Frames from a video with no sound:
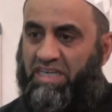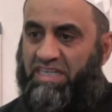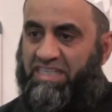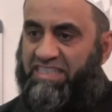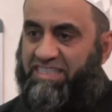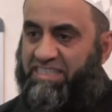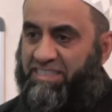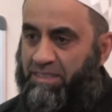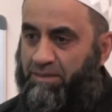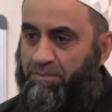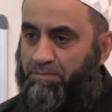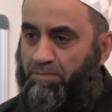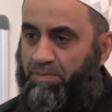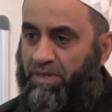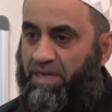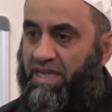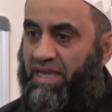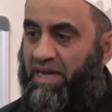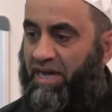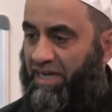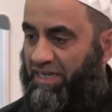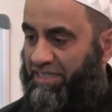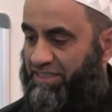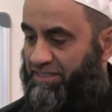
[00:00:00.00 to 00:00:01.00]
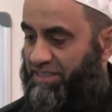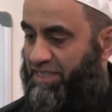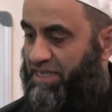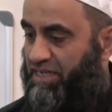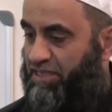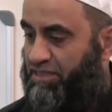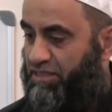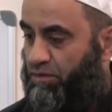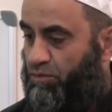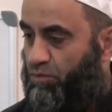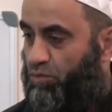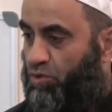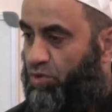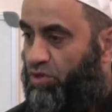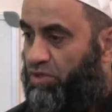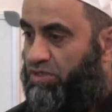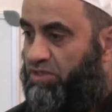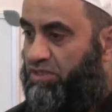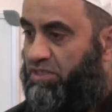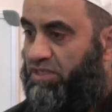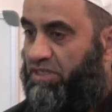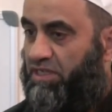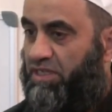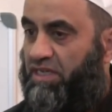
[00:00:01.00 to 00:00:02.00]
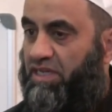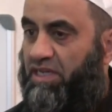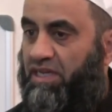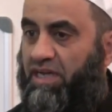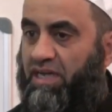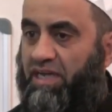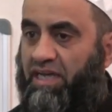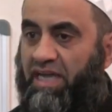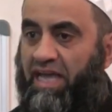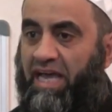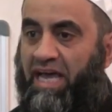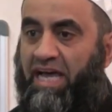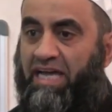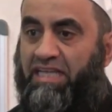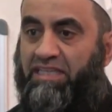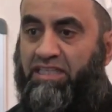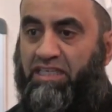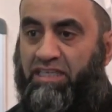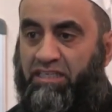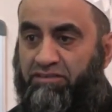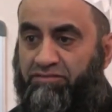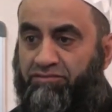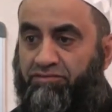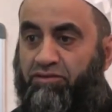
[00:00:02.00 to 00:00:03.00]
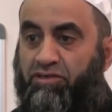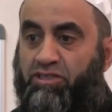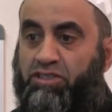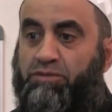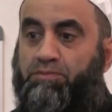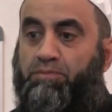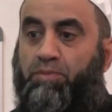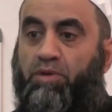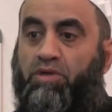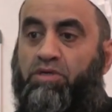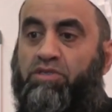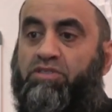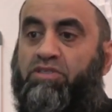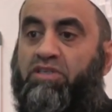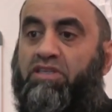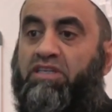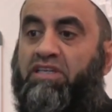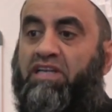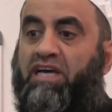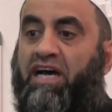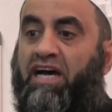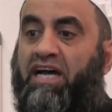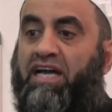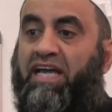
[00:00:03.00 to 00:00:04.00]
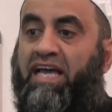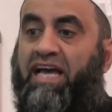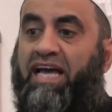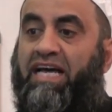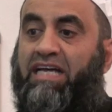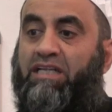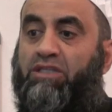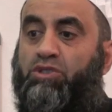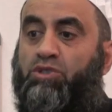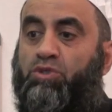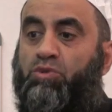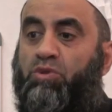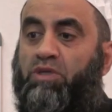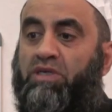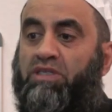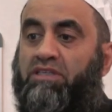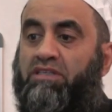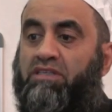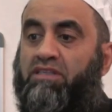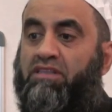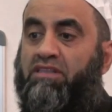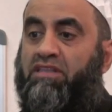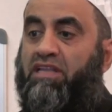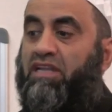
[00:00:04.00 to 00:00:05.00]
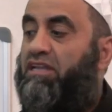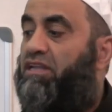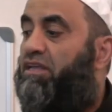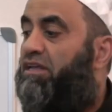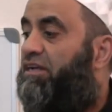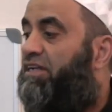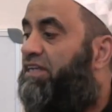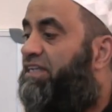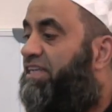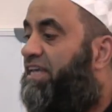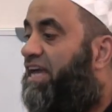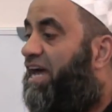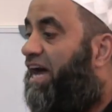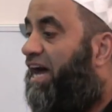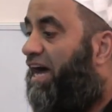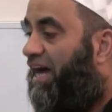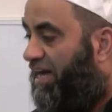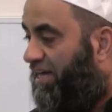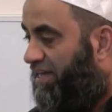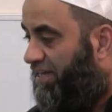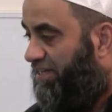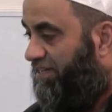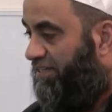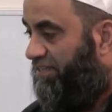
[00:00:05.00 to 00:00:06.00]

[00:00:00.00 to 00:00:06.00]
Simply I take the word and in first person I add to it the letter ya